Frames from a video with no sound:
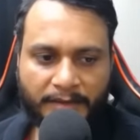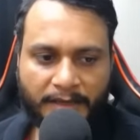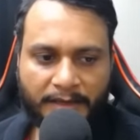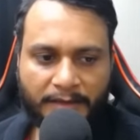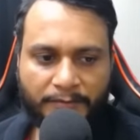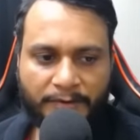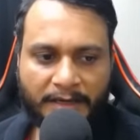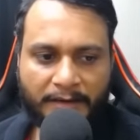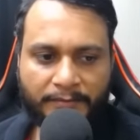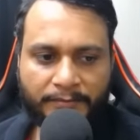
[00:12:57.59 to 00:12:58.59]
And if we
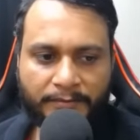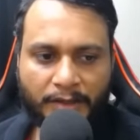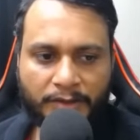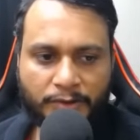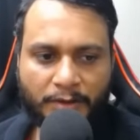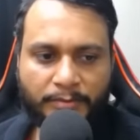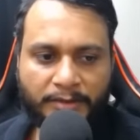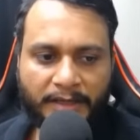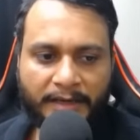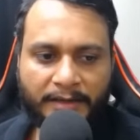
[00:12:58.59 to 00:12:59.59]
have
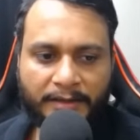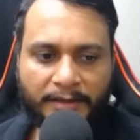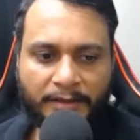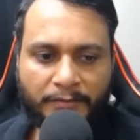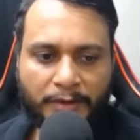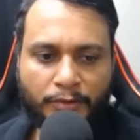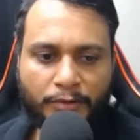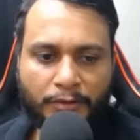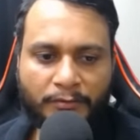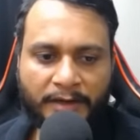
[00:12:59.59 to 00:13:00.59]
stopped and we could
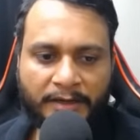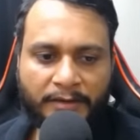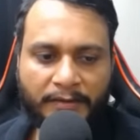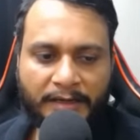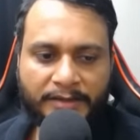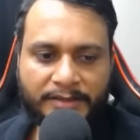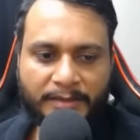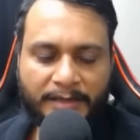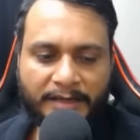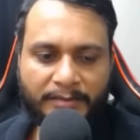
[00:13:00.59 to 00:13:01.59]
not find a valid
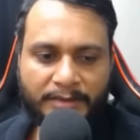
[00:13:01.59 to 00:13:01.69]
subarray,